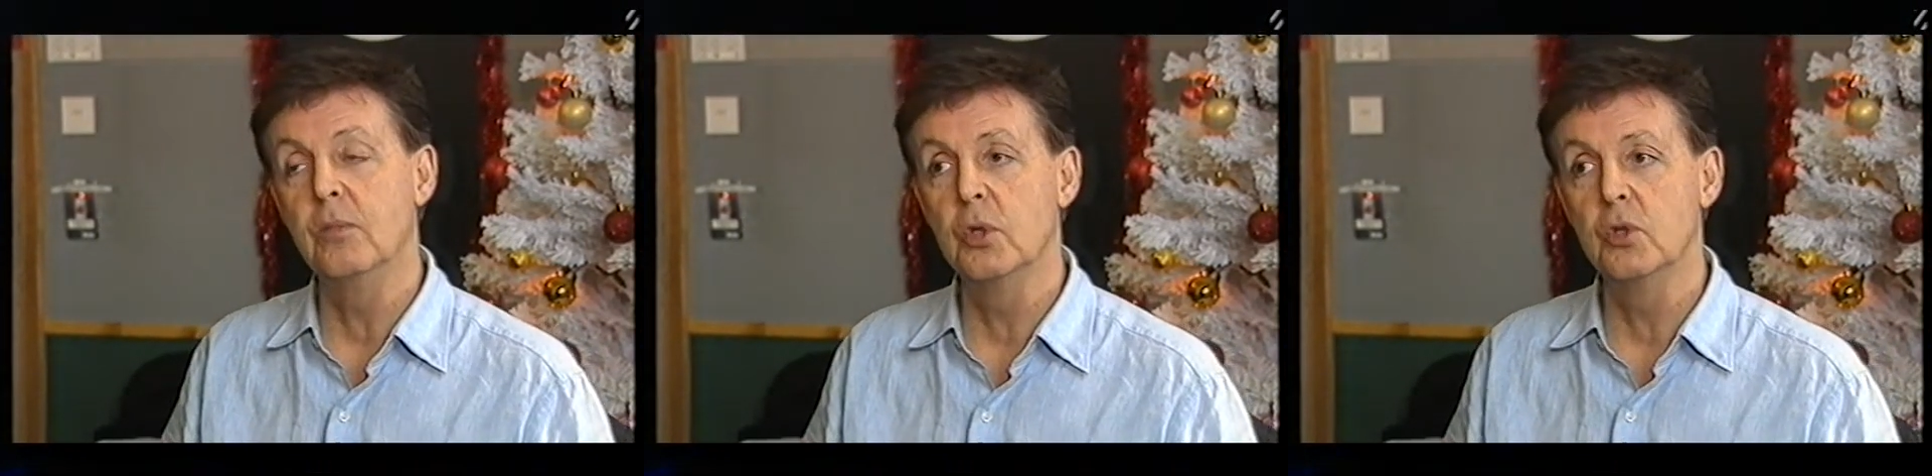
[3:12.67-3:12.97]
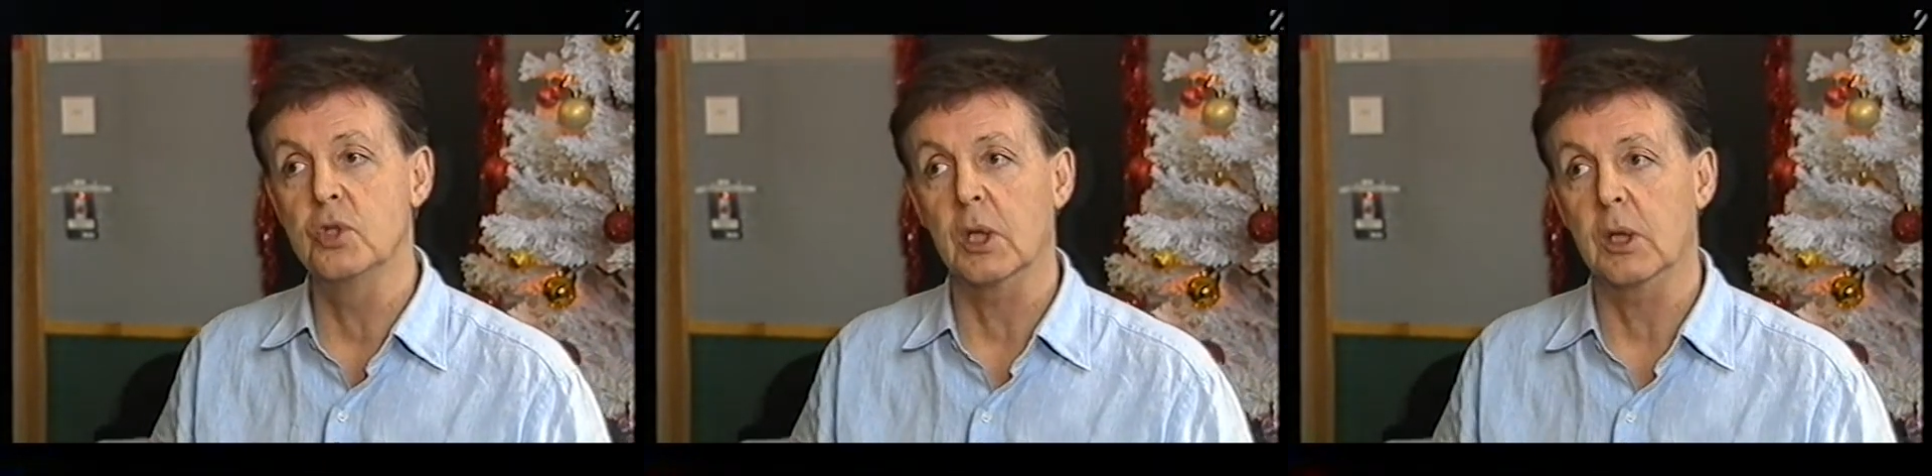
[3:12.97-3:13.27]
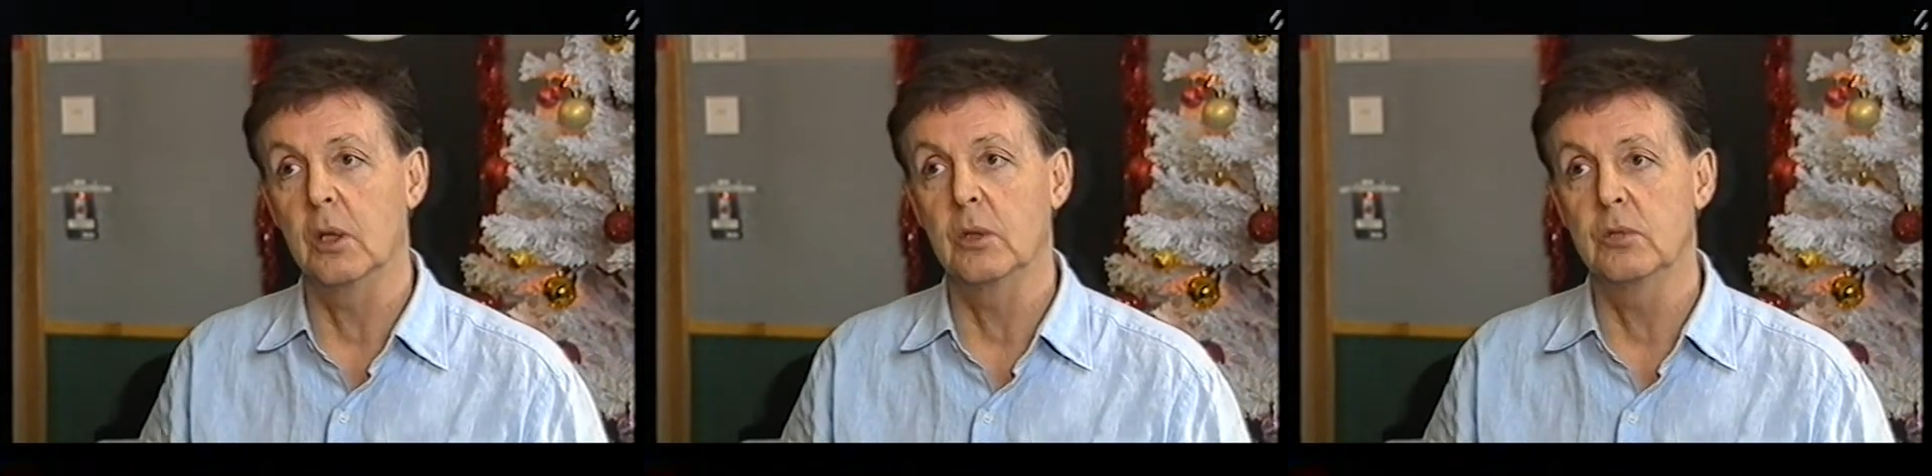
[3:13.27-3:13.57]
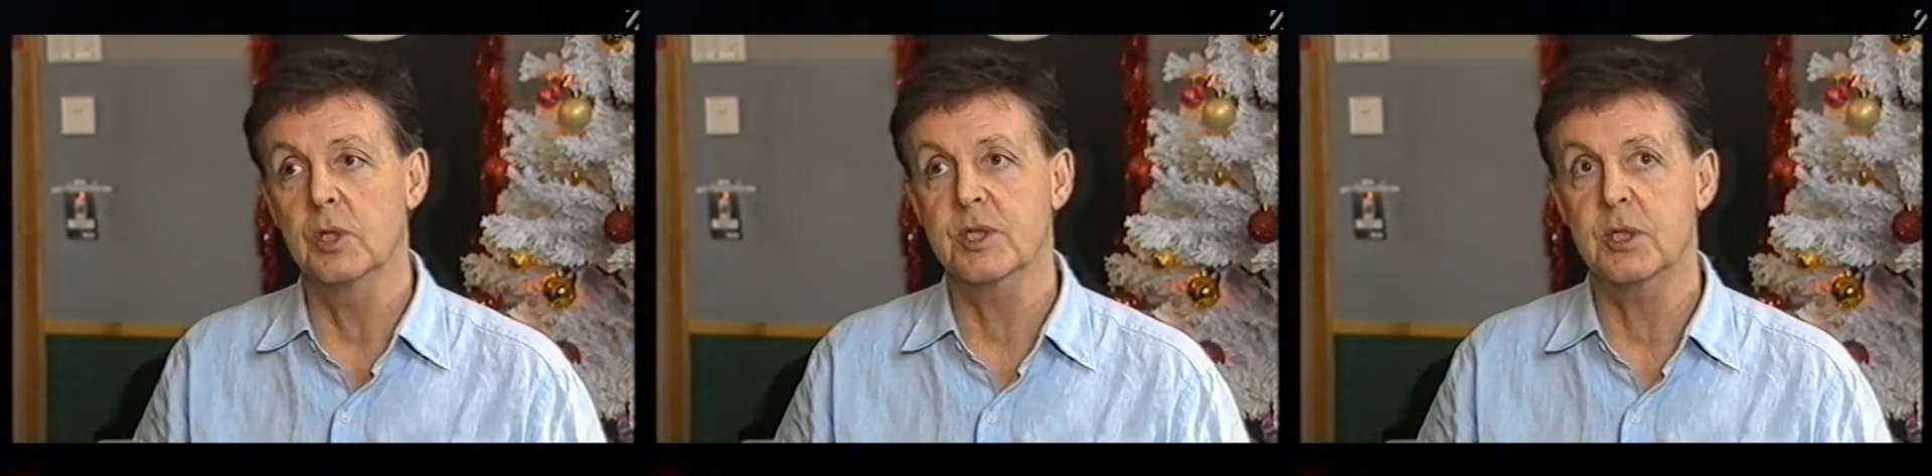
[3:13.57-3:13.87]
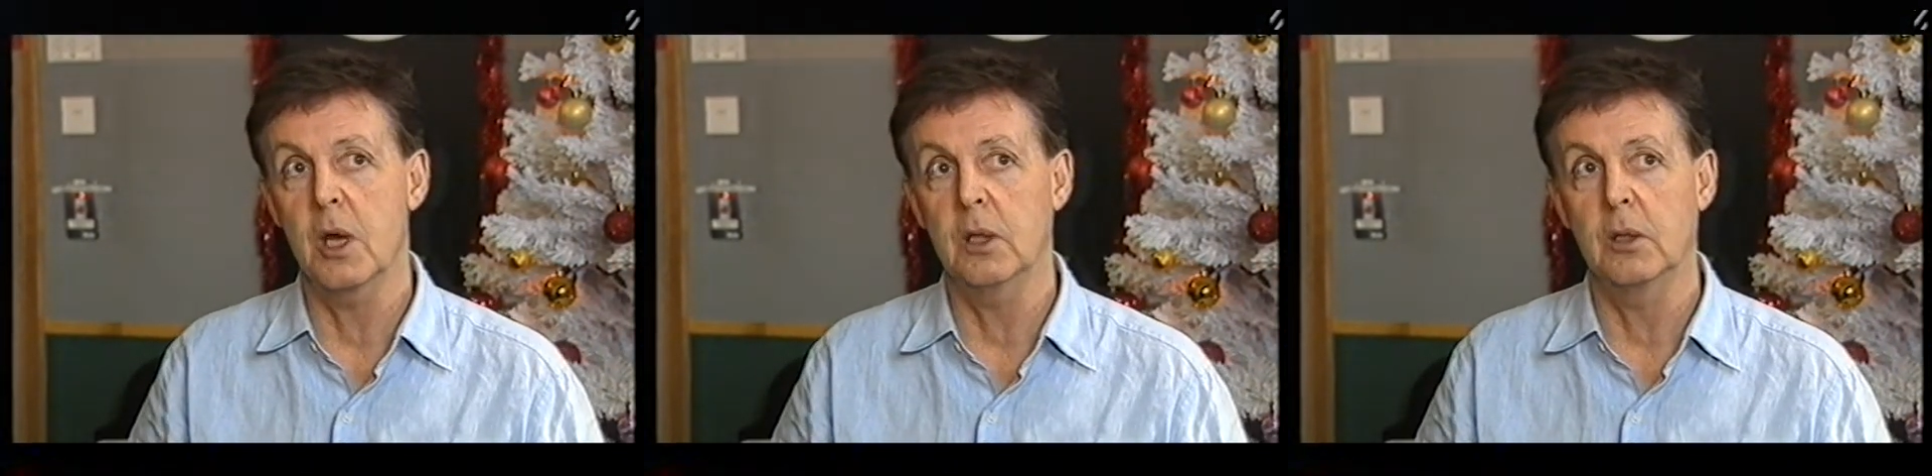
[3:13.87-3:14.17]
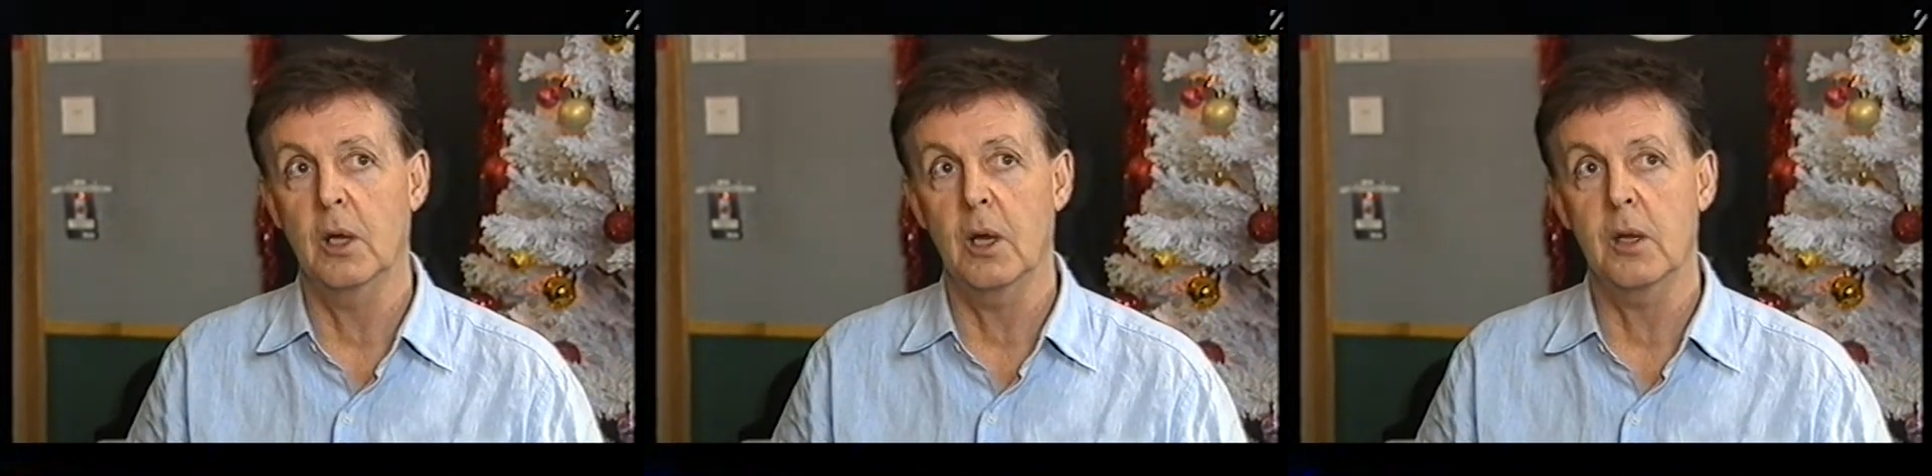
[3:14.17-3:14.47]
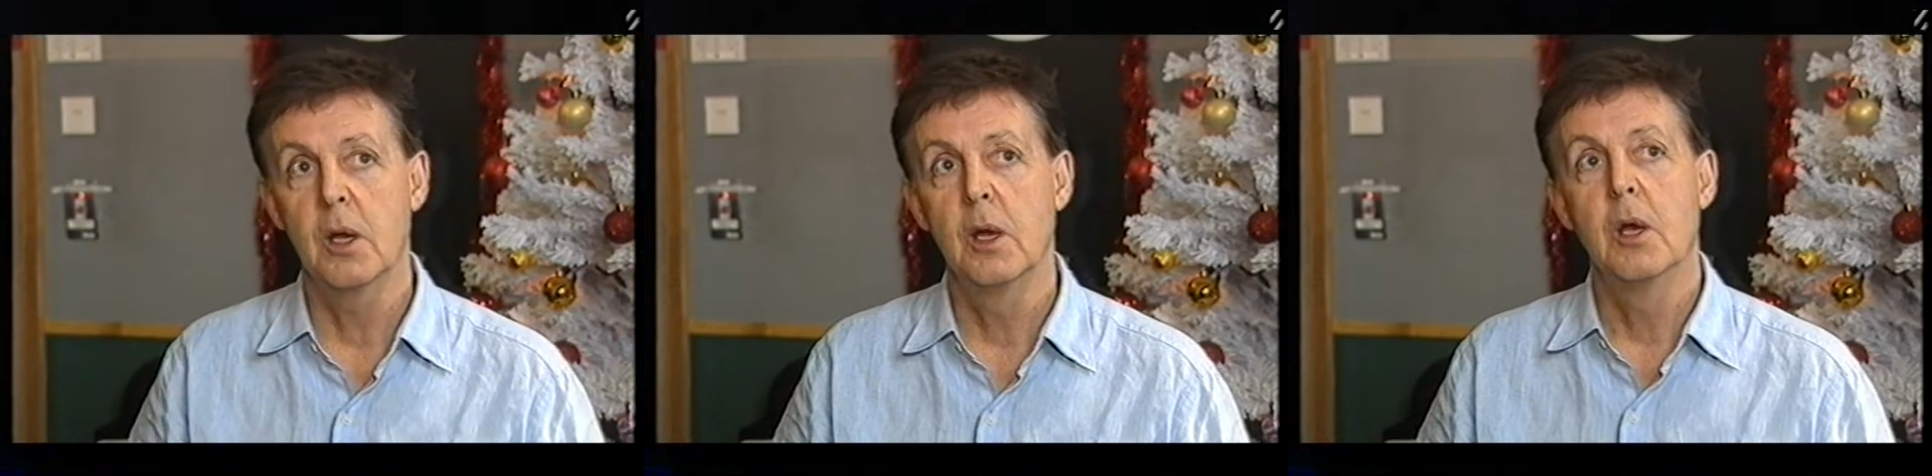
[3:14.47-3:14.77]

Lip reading: music, and I always said that